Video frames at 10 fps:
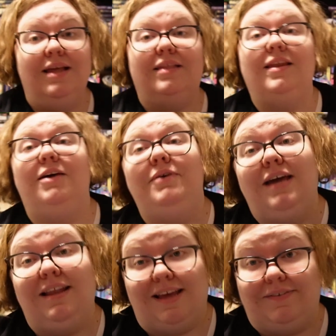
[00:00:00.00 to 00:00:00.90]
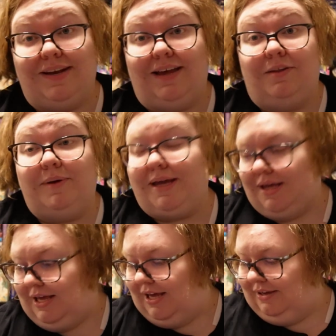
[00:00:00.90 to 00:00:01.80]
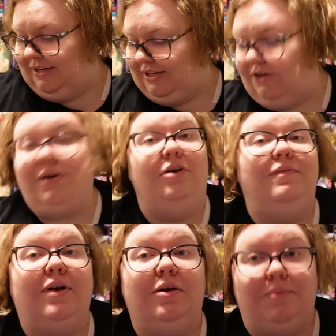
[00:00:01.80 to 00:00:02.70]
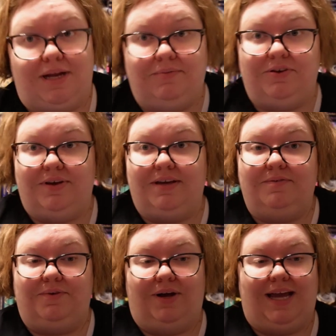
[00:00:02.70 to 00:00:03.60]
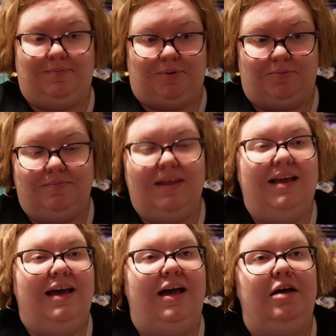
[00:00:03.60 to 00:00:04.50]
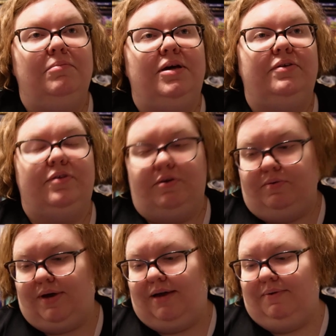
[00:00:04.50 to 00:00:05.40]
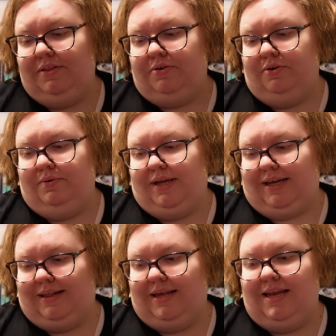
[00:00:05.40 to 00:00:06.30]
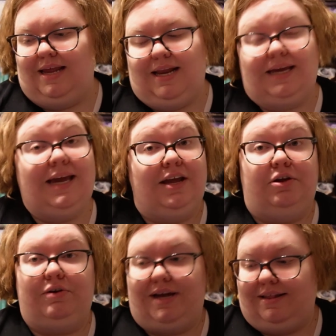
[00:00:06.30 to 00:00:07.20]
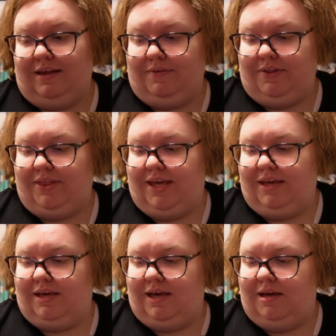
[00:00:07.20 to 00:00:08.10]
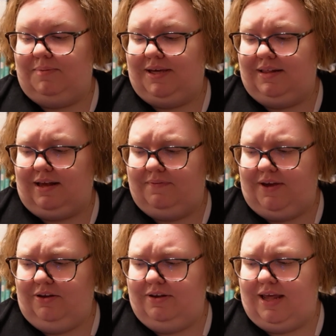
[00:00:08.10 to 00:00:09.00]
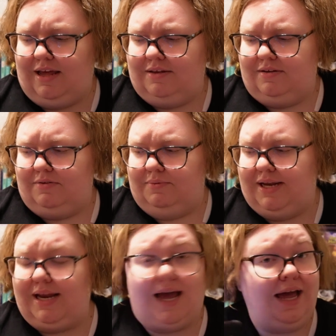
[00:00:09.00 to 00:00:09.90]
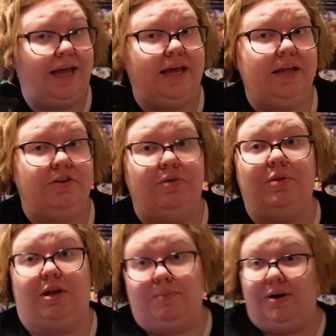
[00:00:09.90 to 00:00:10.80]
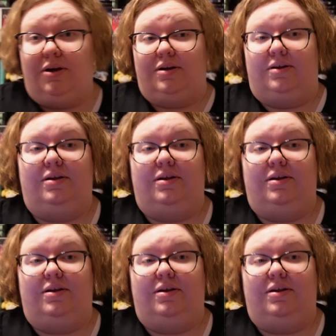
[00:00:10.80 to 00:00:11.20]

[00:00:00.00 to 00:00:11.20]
So now we got that one out of the way. I'm going to go over what I'm doing for April. So I went through, like I said, and I categorized everything because I found that when I do a lot of work,